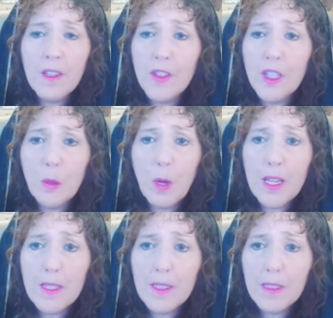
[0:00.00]
the
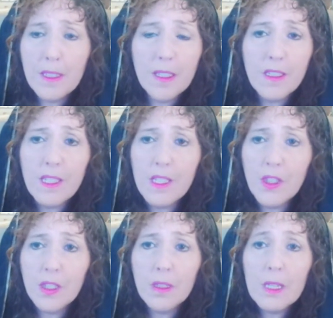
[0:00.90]
US,
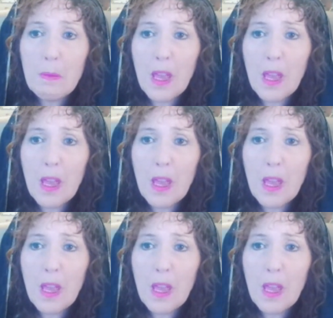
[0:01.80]
Indonesia.